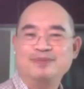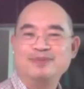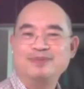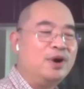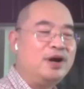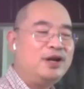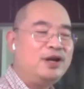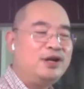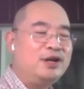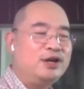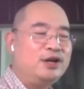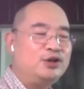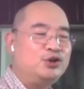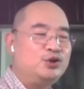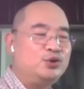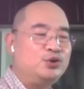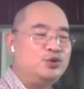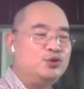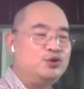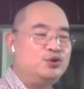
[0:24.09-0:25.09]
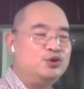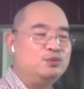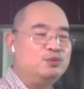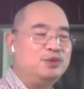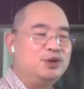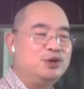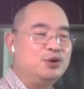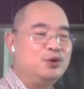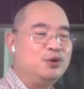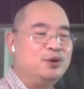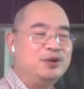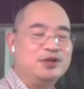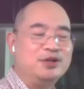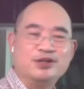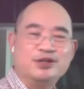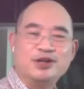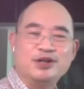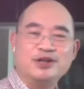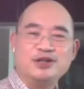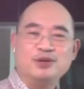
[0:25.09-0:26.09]
Why did I choose Beyond
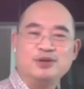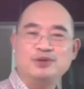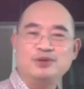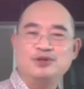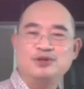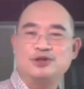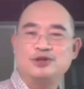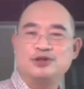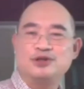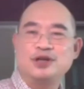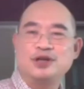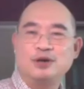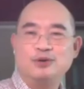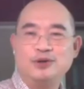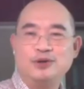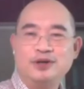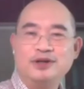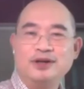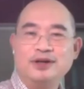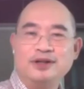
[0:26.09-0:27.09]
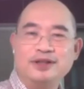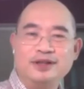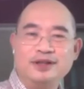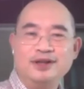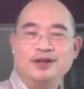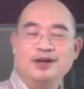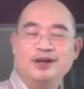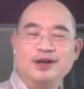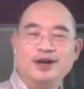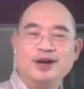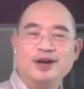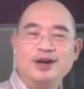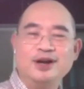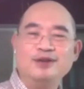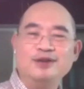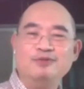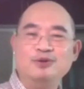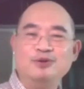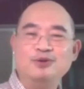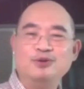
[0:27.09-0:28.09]
Insights? I was scouting. I think
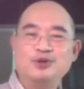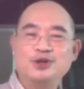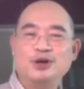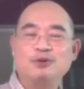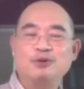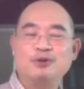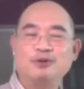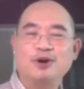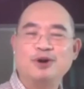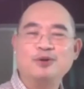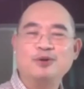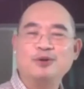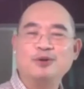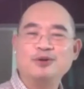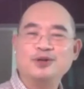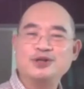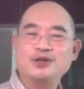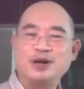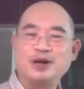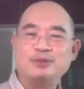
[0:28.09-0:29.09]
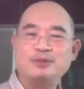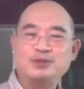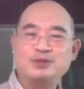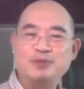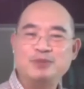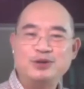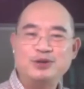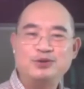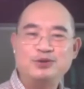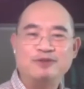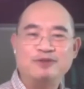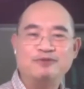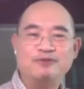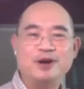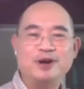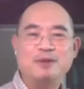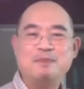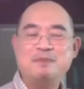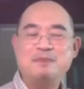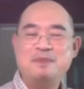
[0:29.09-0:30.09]
if you scout around on cyberspace, you can
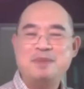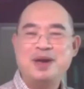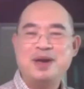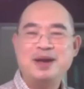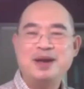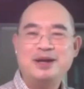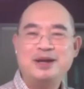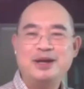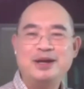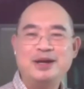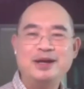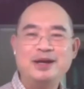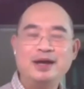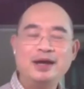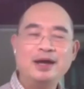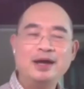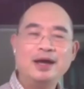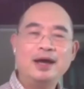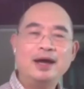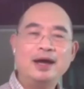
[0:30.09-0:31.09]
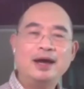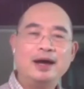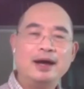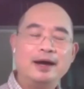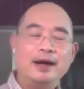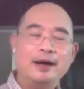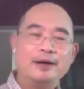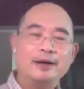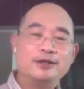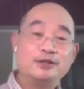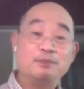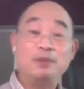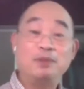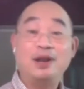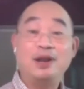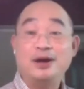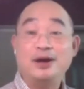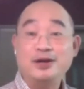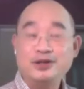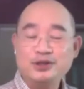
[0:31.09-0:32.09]
find many
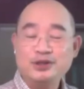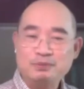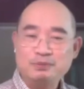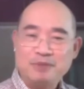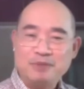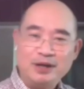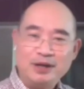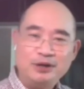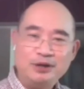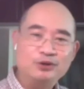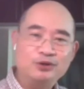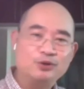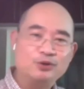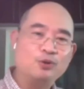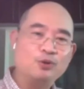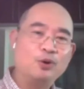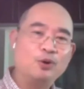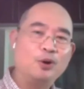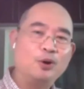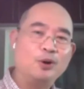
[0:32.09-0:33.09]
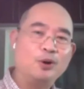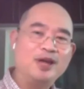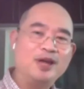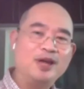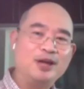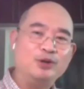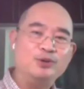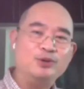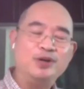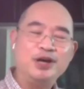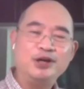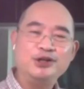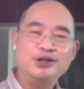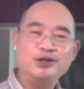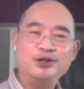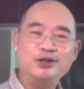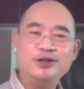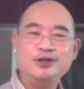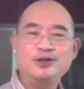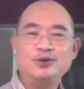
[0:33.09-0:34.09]
suppliers, many so-called
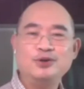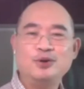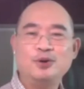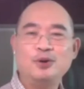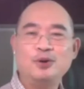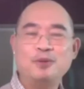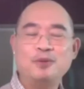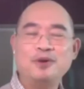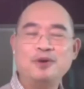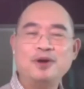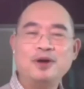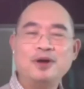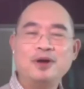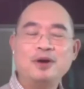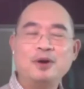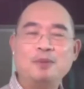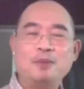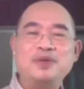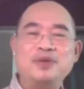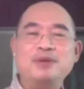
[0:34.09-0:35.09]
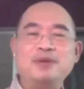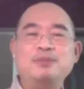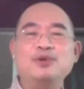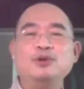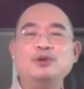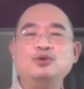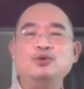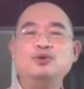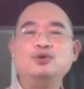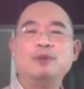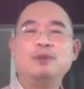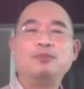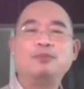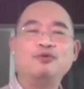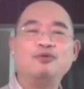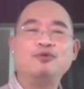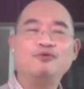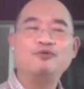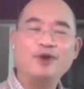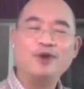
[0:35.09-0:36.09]
educationists or people who are
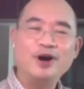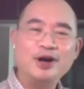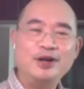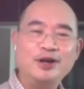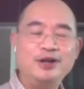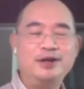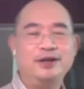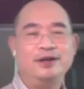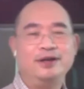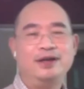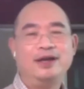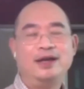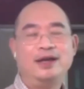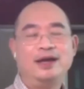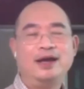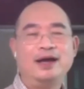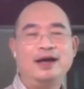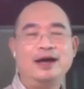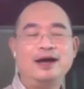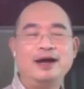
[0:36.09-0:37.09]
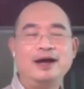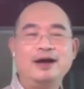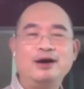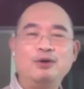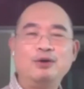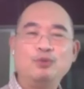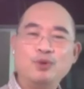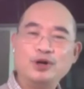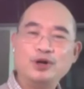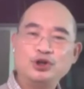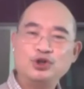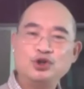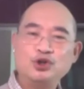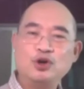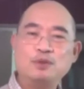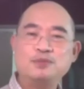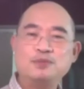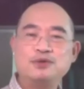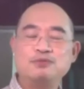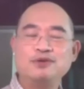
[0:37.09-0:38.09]
providing
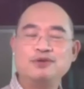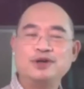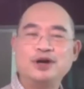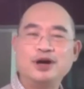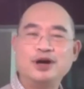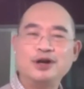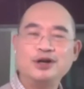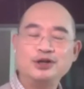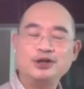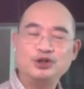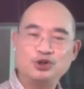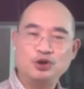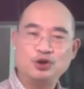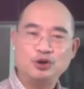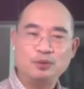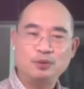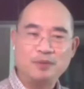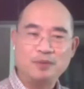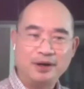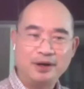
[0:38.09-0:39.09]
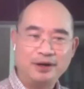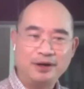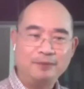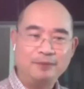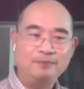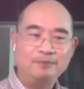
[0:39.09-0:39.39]
workshops regarding stock market.